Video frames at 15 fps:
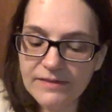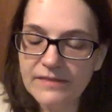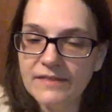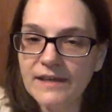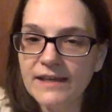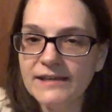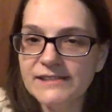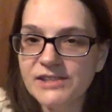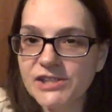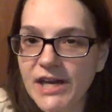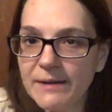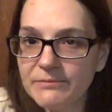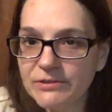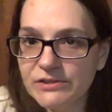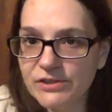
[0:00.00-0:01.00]
His
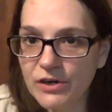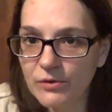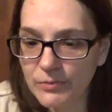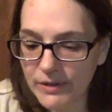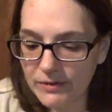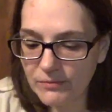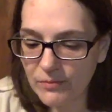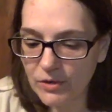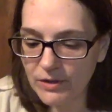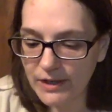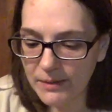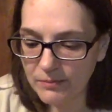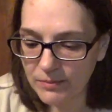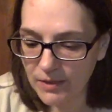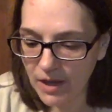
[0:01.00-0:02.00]
chapters are written more
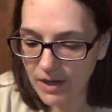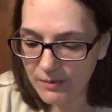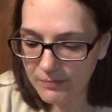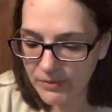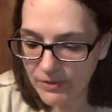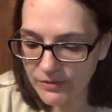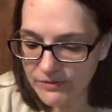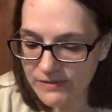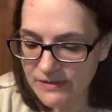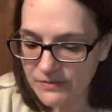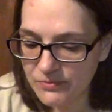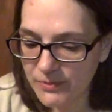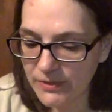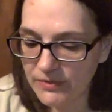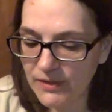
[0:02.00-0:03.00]
like blog posts
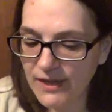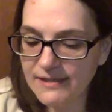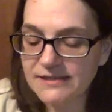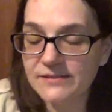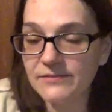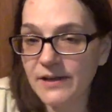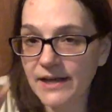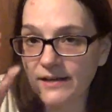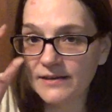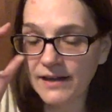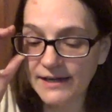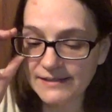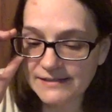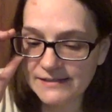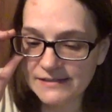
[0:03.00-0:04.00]
with lots of
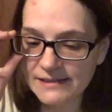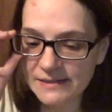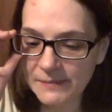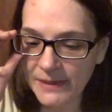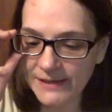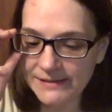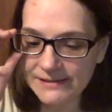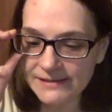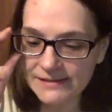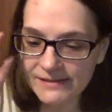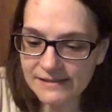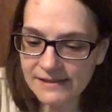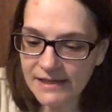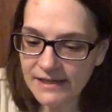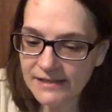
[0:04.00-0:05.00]
headlines and
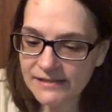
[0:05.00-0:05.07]
spaces,